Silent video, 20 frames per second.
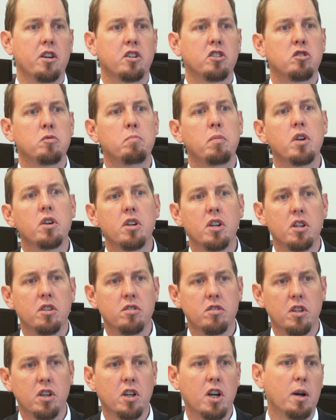
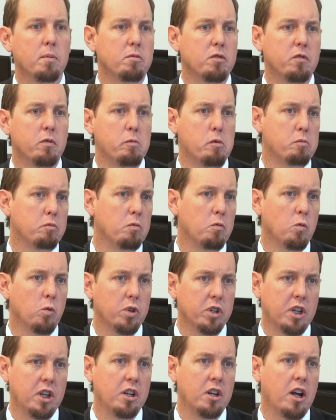experience that comes from
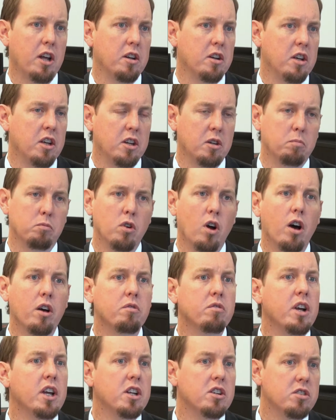working in a
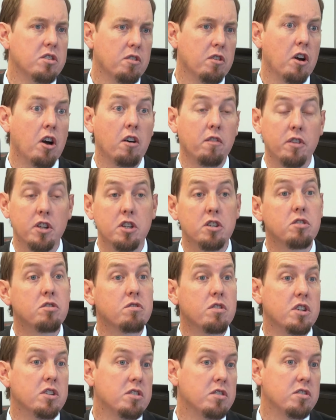broad range of
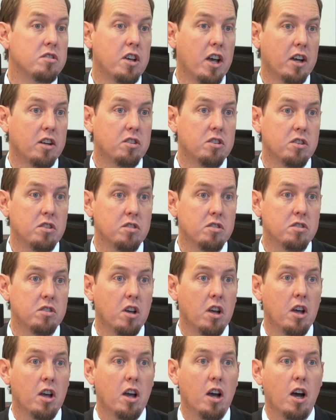industries and sectors,
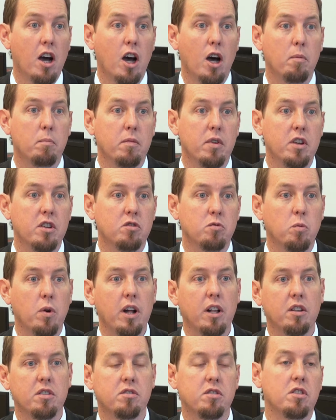as
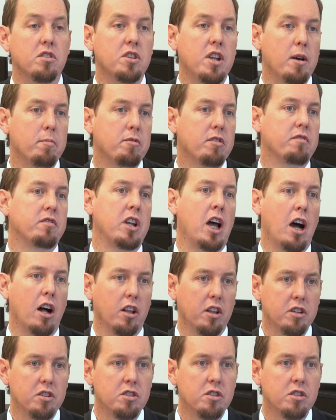well as their depth of
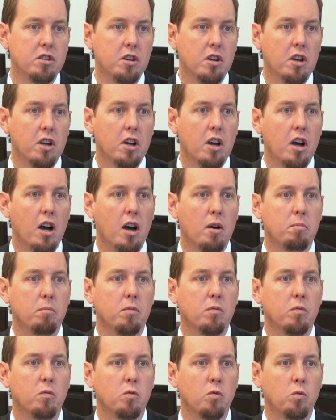knowledge
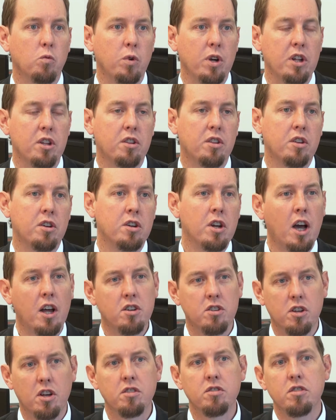with
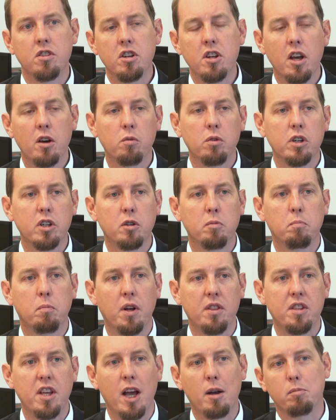not just the network,
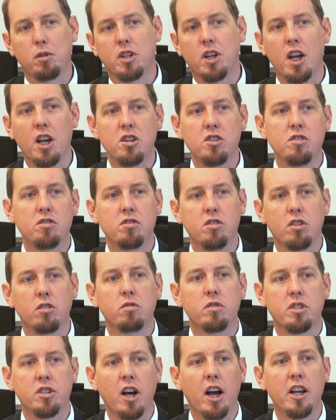but the applications that are
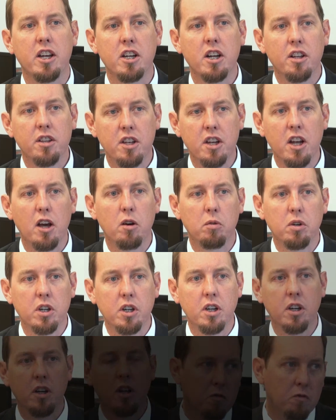residing on the
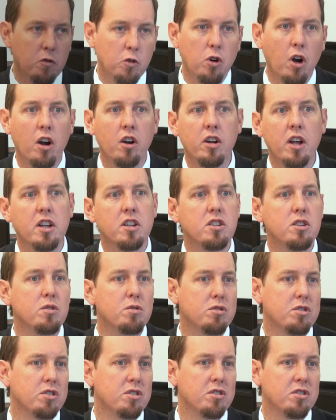network. For our end
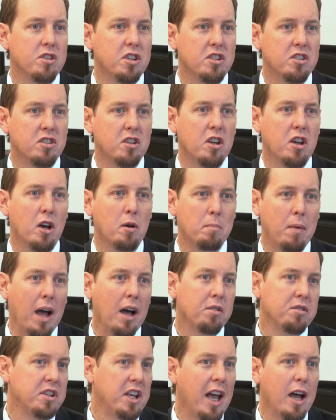users, it's
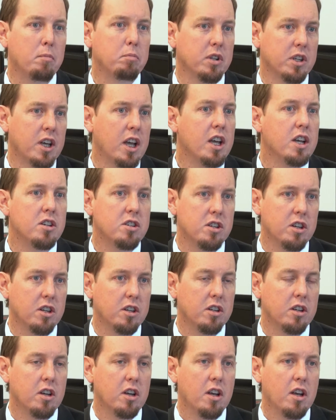about the
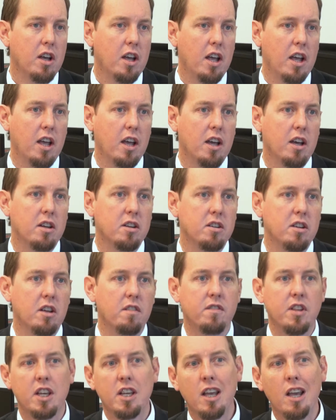application. And
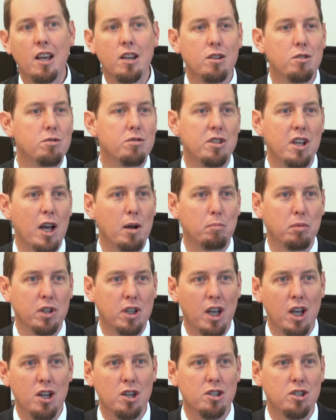if they can't use the
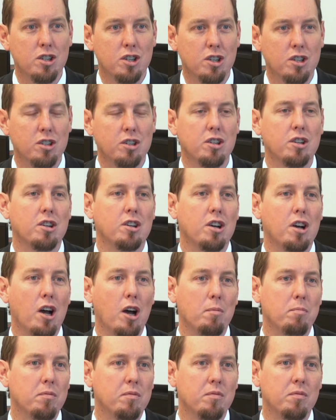application,
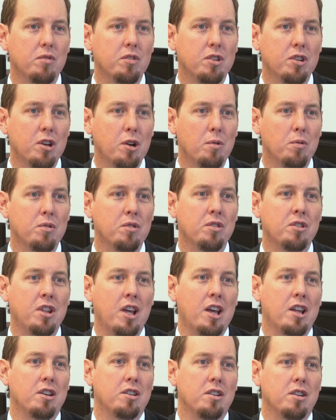
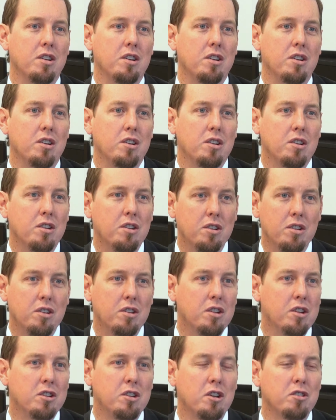then
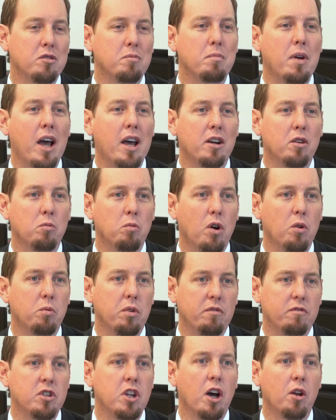it doesn't matter what
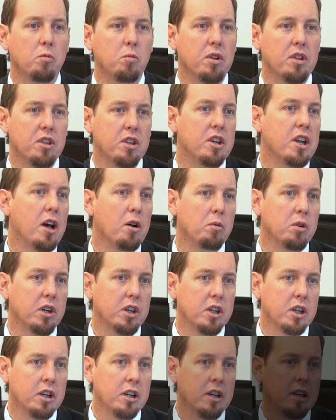we've done with the
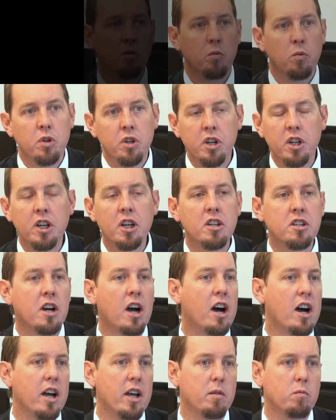network. We're in a
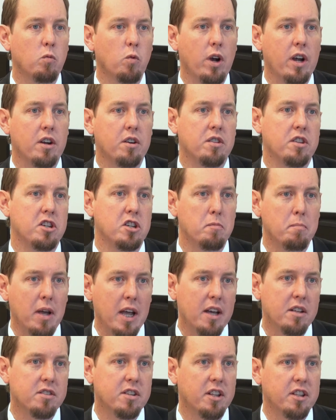time where the
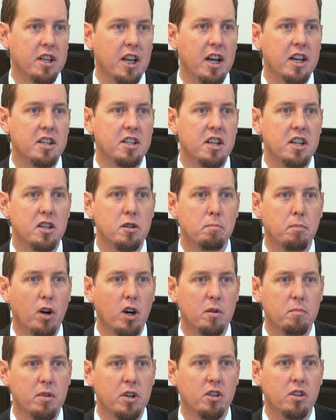demands on the IT
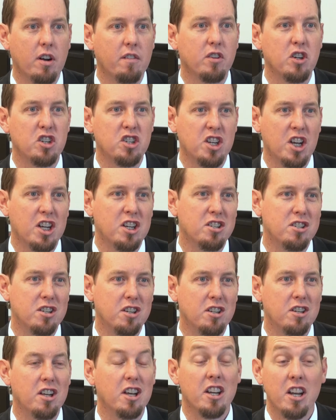department are ever
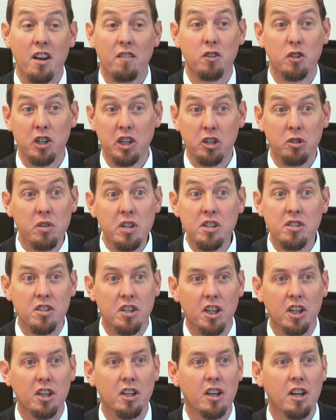changing and ever
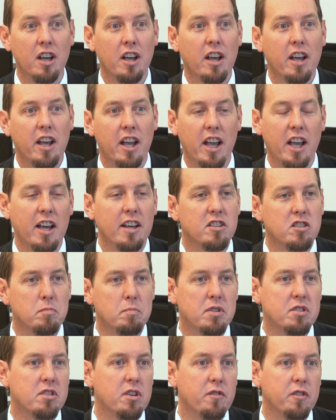increasing, and
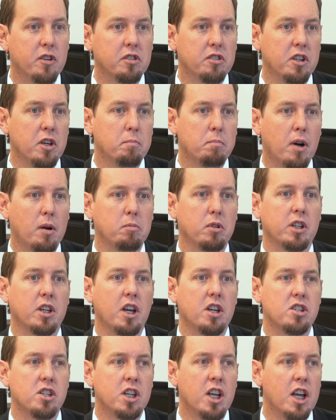specifically in public
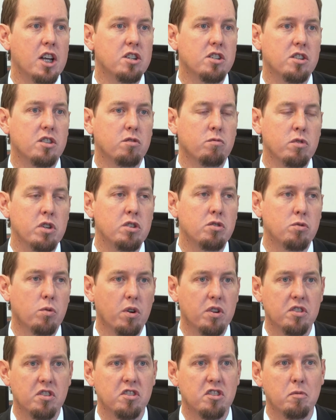education, the
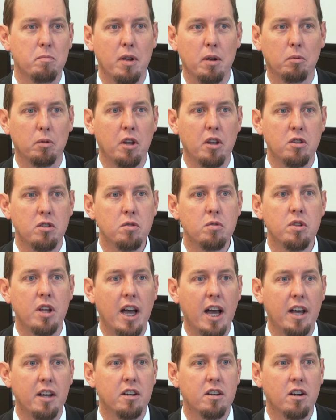resources to be able to do
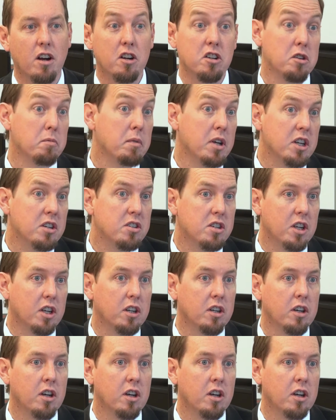that are diminishing.